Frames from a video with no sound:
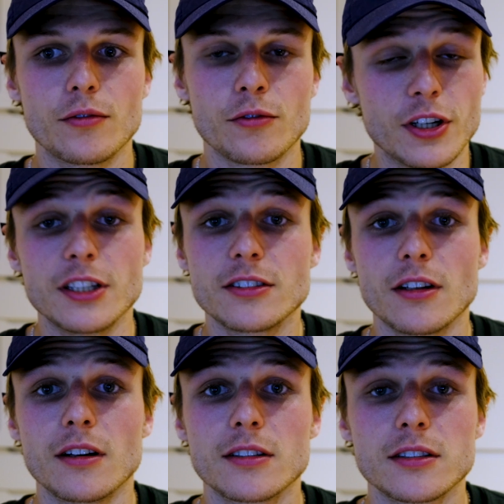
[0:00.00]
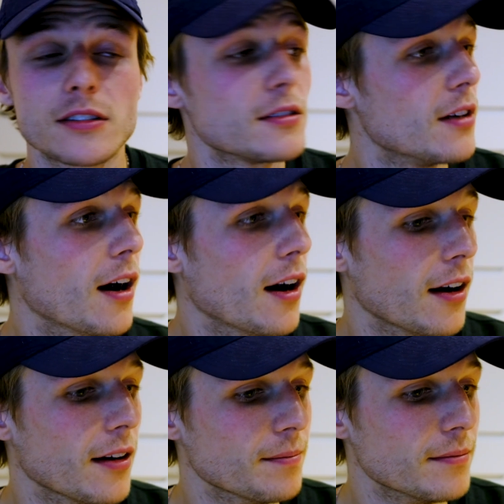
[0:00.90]
really sucked,
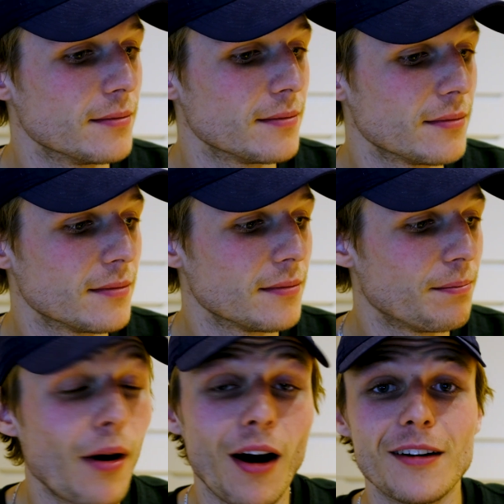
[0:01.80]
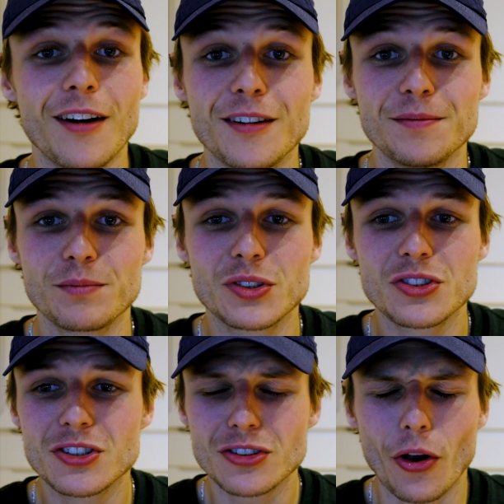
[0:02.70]
but I'm
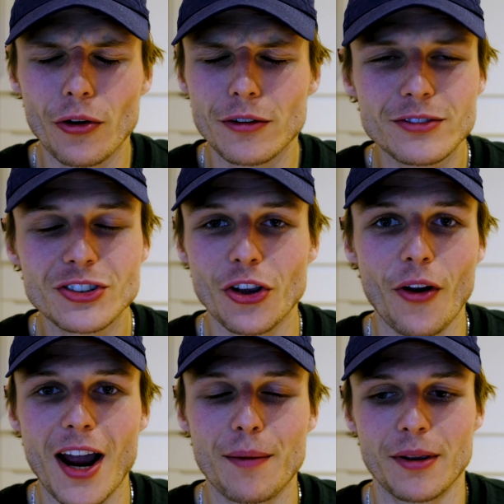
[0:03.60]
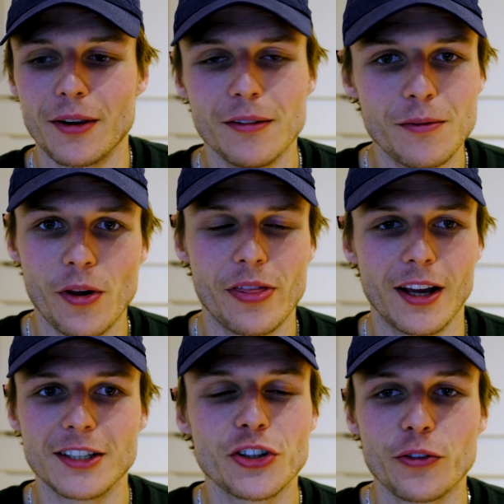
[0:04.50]
so happy with
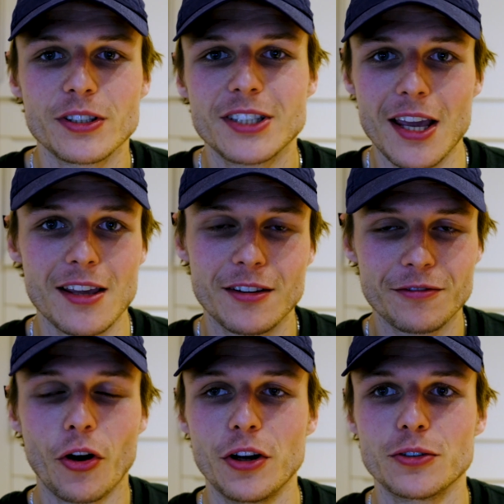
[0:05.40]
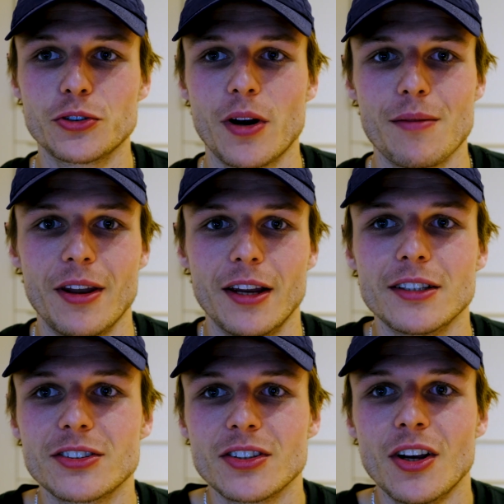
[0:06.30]
that. So if we take the final 20
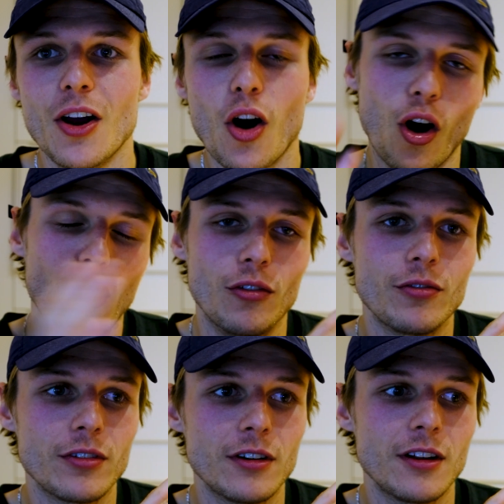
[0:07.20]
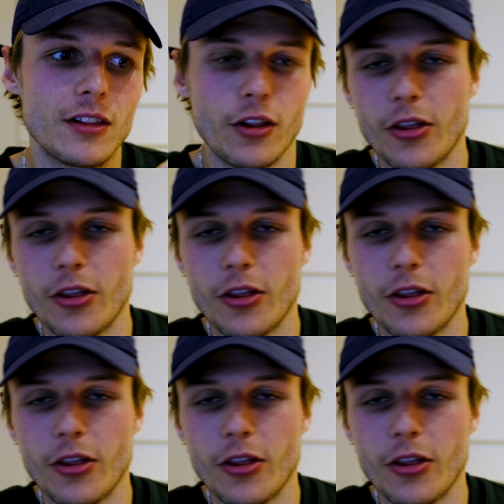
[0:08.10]
minutes of the